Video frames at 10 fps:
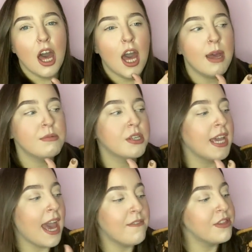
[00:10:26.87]
So
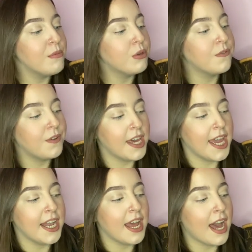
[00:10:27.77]
yeah, everything would fit
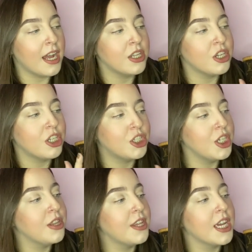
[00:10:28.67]
in, and I
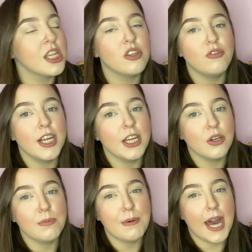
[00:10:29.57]
do think it's a really
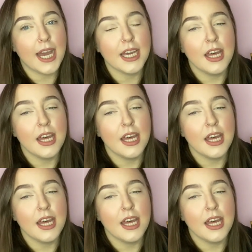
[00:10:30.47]
good bag.